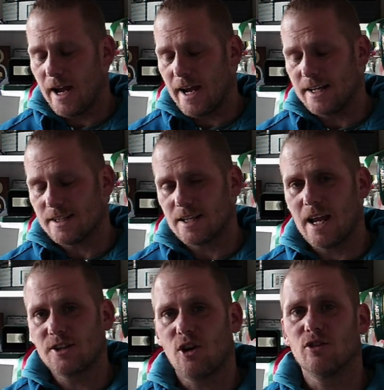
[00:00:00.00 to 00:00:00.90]
it's
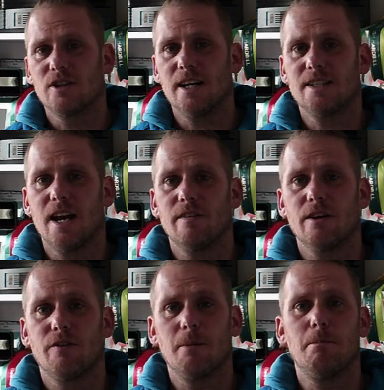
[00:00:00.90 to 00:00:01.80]
less contact area
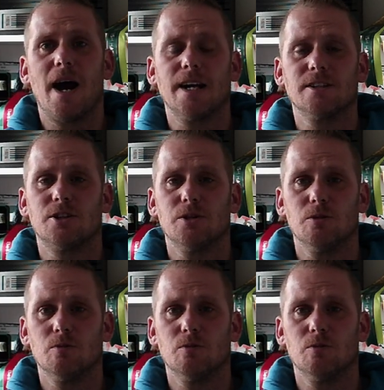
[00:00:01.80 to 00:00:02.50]
for the mite to